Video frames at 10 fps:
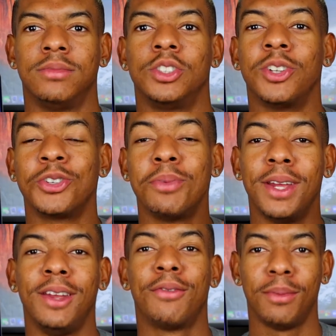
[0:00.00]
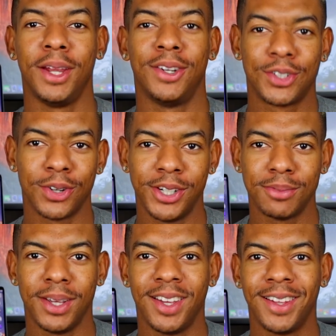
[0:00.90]
Social media for me
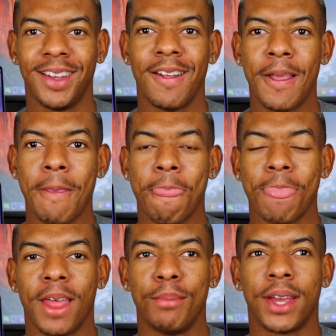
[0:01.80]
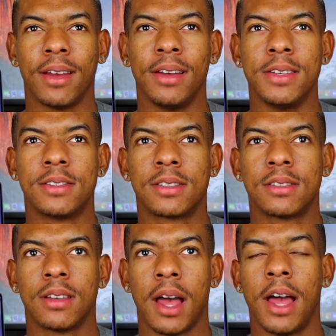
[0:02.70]
destroys me
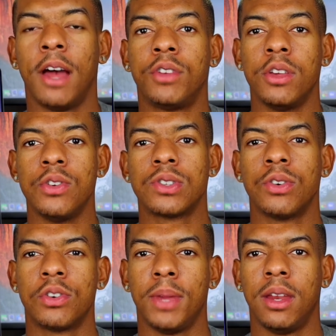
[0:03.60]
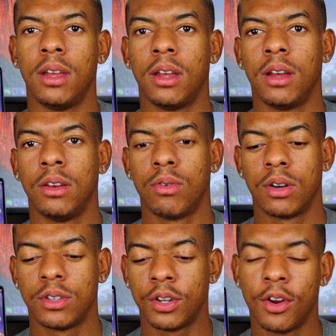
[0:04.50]
because I to use social media in
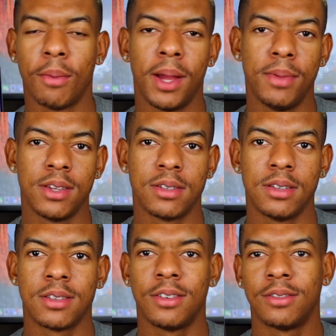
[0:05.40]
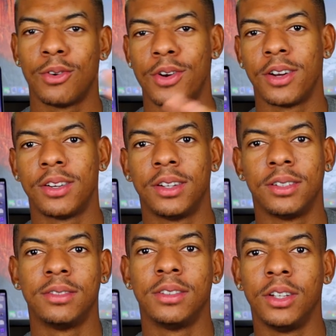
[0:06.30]
order to grow my business and in order
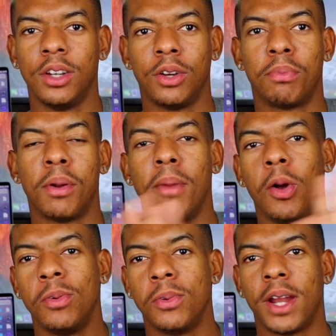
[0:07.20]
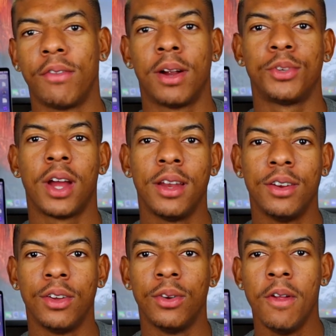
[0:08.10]
to, you know, promote whatever I'm trying to
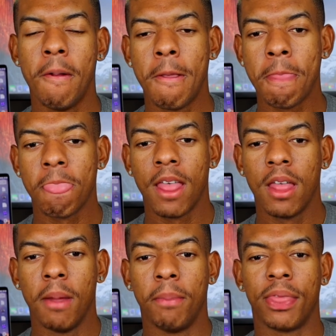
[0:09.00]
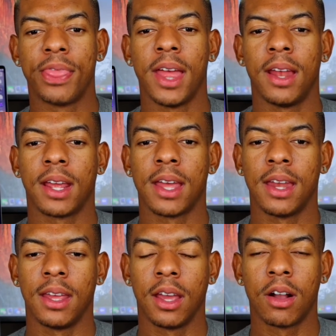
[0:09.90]
do. But then I
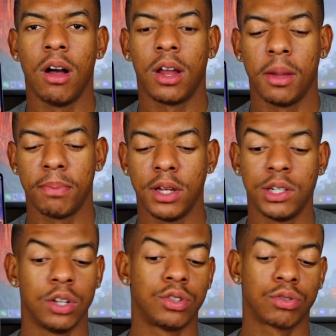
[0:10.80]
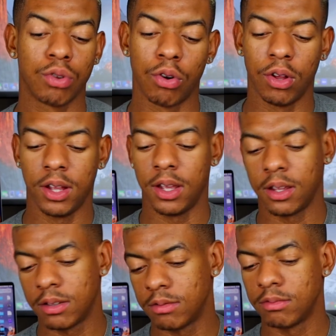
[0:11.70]
kind of get caught up in just
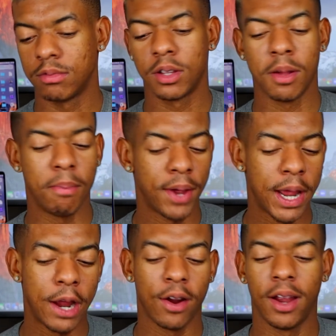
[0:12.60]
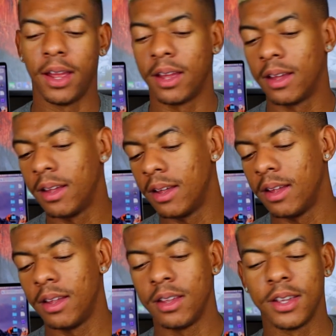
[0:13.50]
scrolling, comparing,
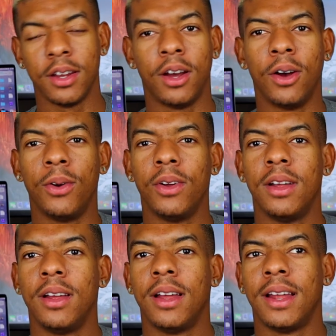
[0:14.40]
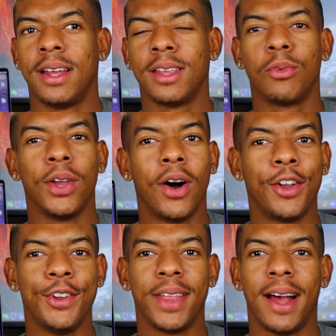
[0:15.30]
you know, and I think we
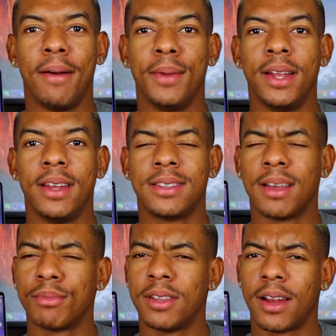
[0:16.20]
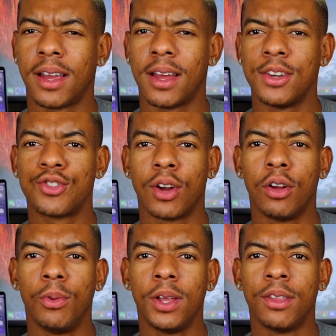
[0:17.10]
all do that, but it's something that I kind of
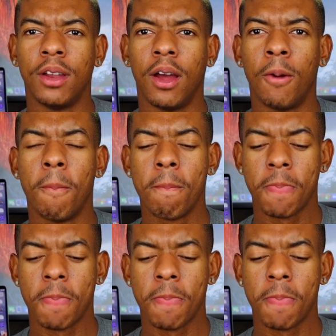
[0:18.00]
struggle with, you know.